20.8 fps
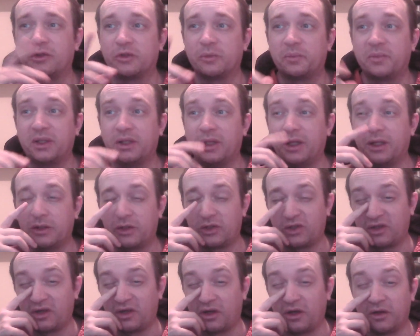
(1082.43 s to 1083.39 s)
be like the
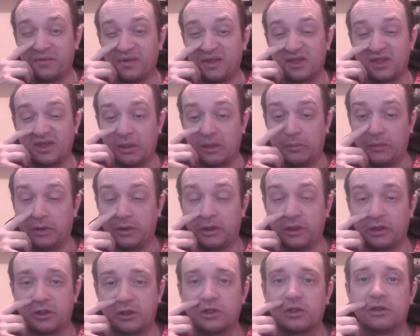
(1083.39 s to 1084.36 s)
start of
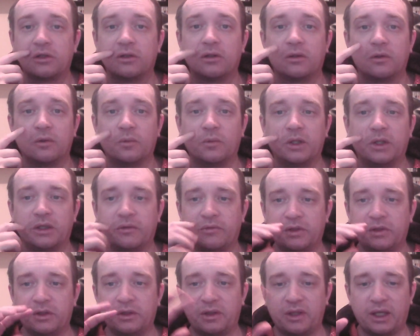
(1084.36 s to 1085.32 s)
December-ish,
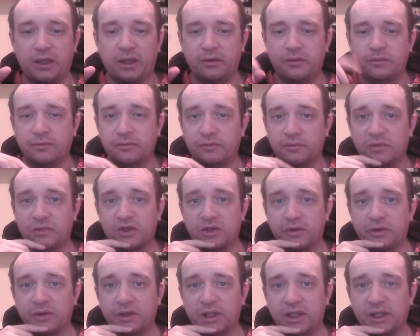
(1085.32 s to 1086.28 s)
whenever that
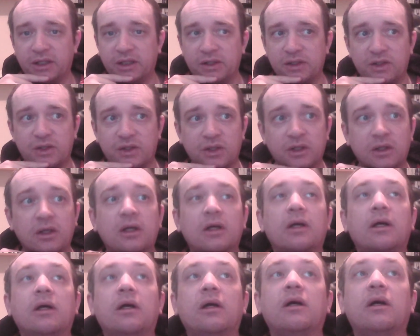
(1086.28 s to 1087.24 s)
Sunday is.
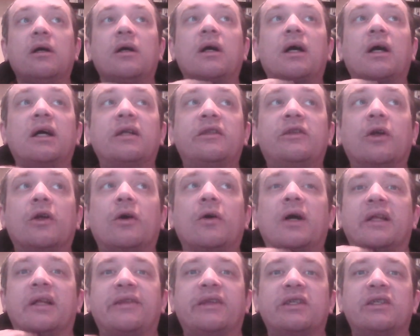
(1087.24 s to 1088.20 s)
I don't
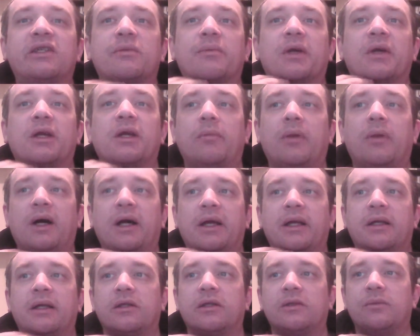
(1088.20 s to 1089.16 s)
anticipate
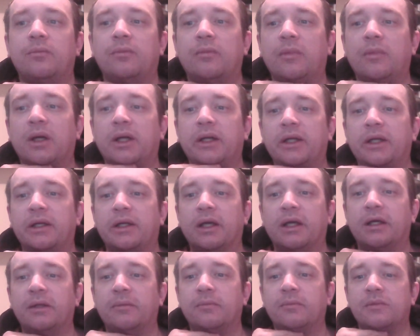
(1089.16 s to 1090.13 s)
buying as many
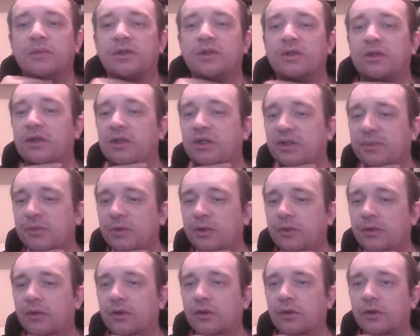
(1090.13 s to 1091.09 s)
games this
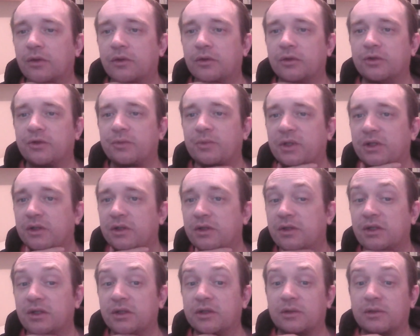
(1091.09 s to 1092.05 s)
month, just because
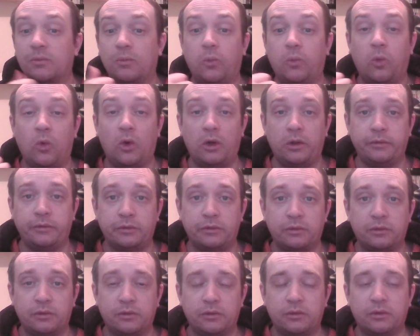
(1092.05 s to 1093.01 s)
it's 1,
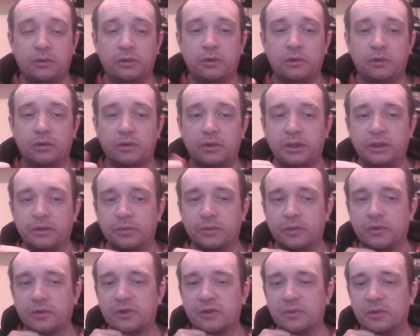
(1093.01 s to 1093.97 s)
lead up to
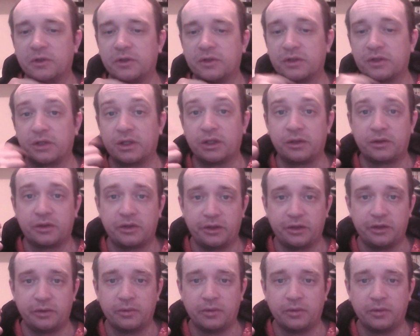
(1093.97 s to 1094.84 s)
Christmas, and 2,